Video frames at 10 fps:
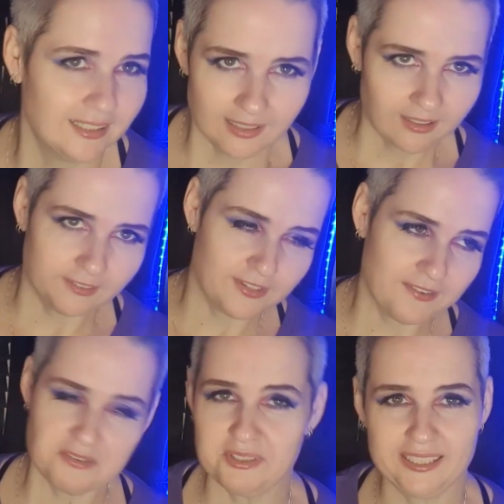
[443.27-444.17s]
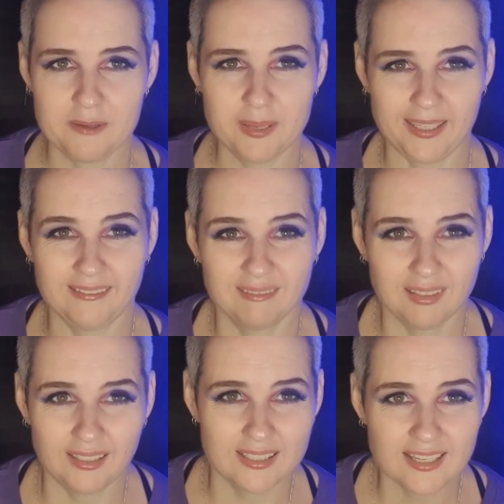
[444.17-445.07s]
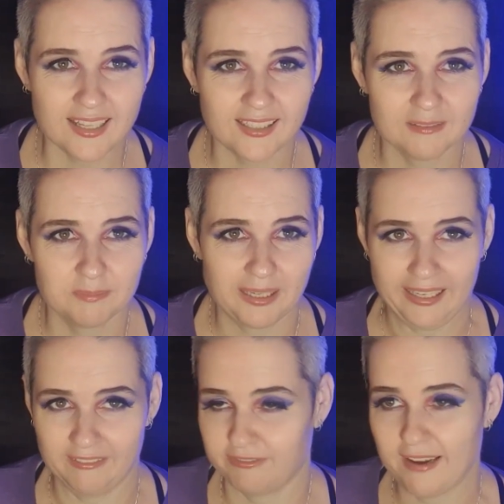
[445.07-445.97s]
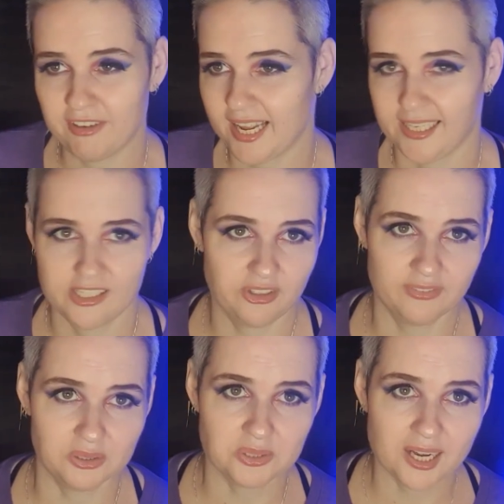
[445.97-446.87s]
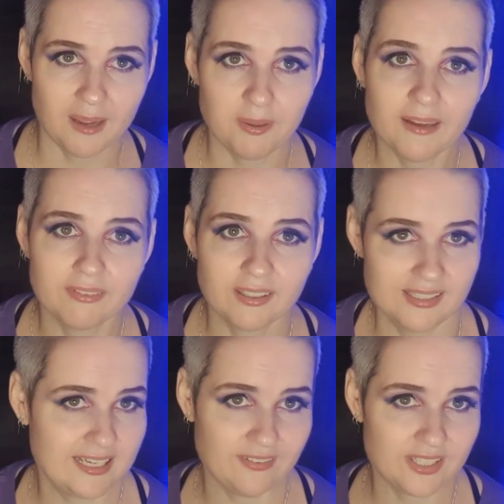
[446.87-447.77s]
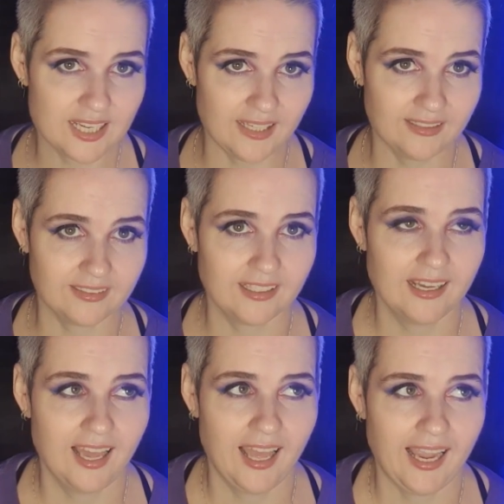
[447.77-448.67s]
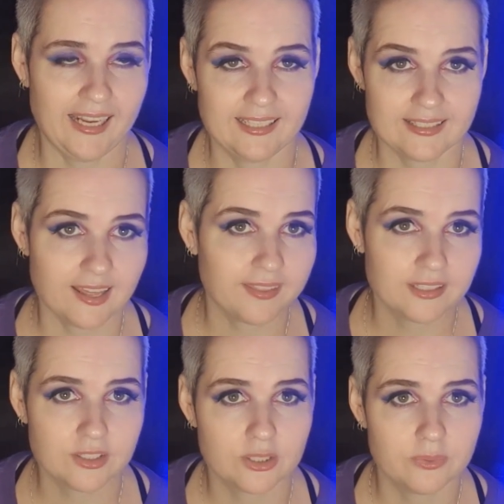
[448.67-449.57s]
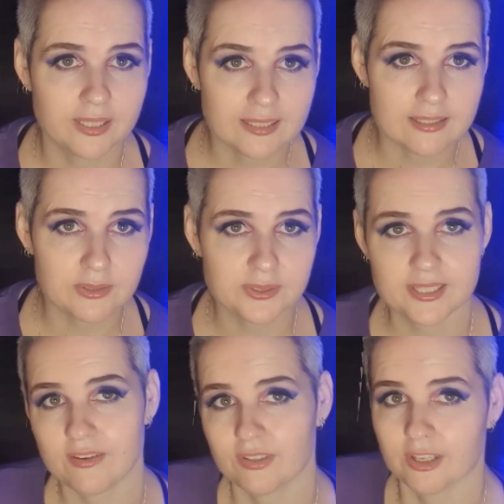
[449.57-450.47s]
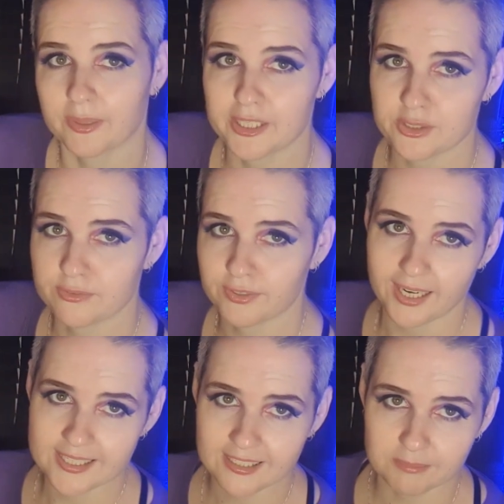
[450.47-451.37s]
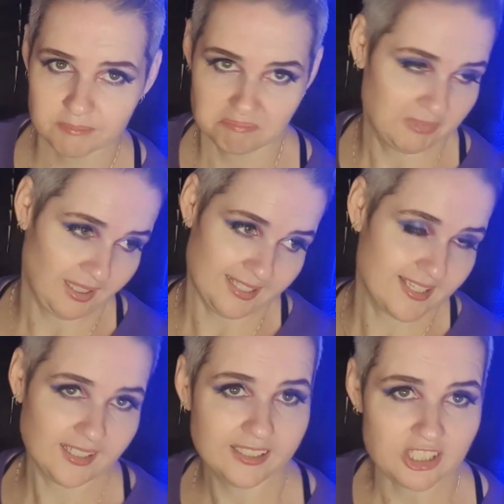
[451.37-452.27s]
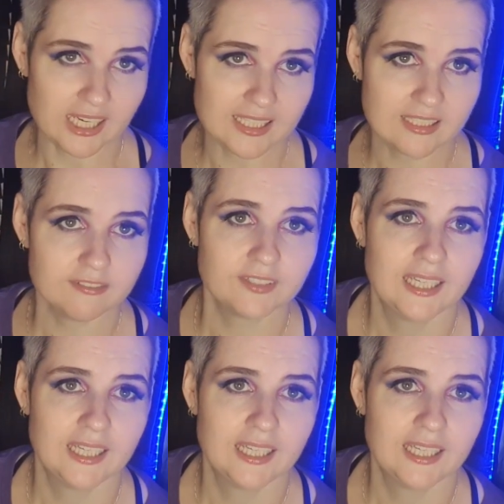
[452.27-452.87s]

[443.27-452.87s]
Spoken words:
I've never really been into that. My favourite actor of all time ever is David Tennant, and it's nothing to do with his looks, even though I do find him classically attractive.